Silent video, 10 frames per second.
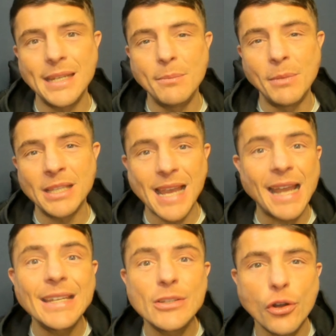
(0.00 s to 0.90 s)
teammates.
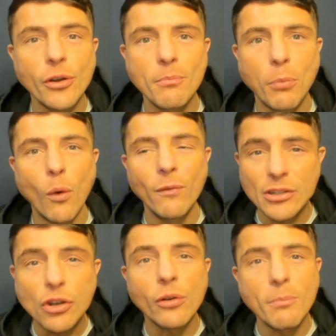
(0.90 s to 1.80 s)
And he's good at both.
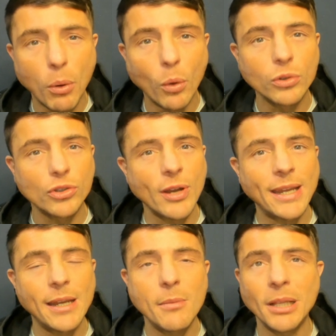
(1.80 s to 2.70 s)
He's good at ball
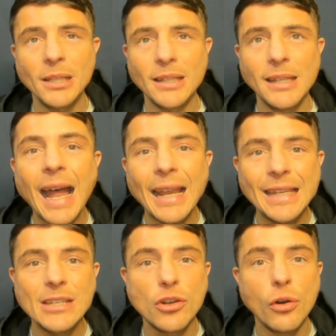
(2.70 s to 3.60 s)
striking ability, and
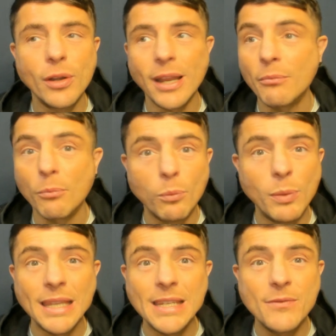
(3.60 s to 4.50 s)
he's good
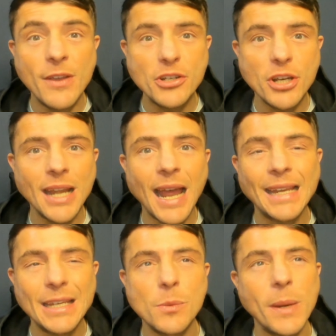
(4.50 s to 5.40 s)
with his vision and
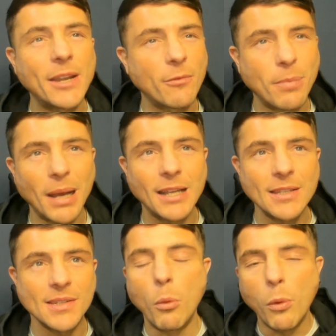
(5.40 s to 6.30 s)
his weight of
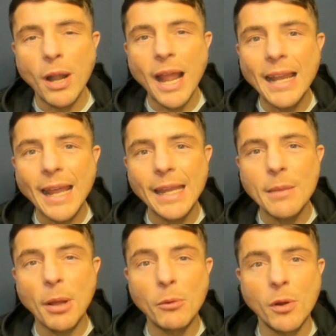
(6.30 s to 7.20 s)
pass. But what I like
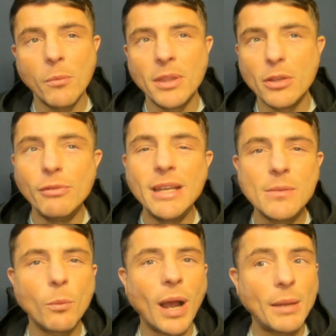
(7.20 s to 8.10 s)
about him, and the
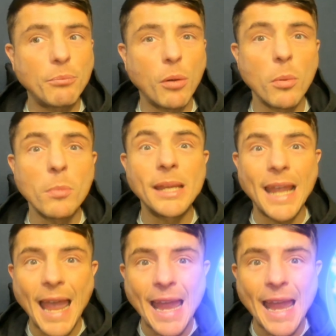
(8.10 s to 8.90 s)
reason why probably